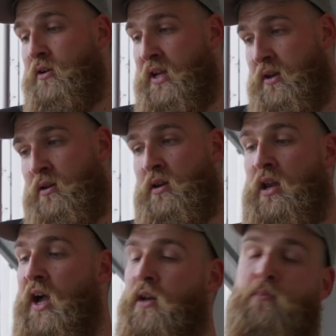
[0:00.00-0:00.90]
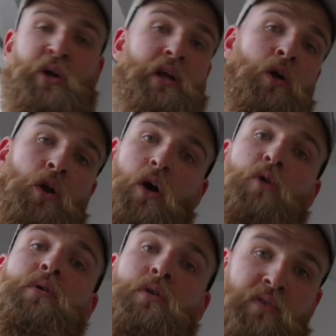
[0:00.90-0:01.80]
In line with a
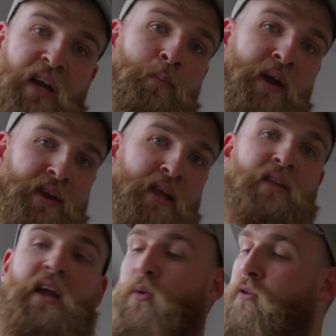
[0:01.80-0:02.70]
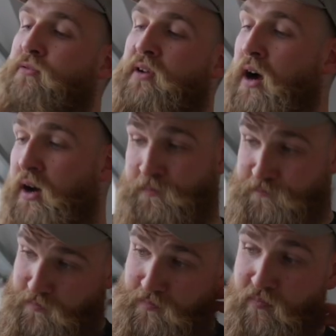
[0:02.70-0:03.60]
global rebranding, they are
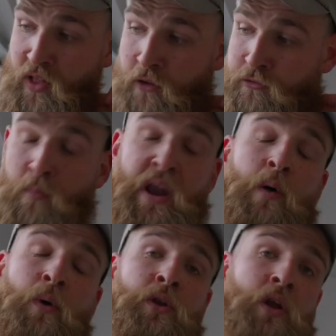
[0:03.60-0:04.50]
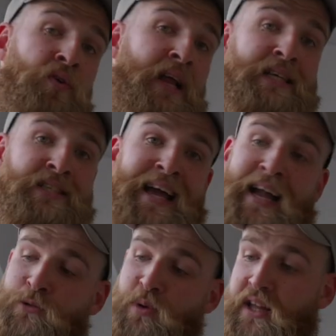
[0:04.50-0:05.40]
from now on known as
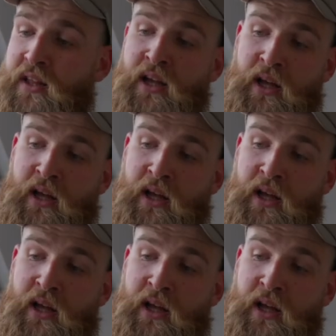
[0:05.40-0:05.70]
X-Braid.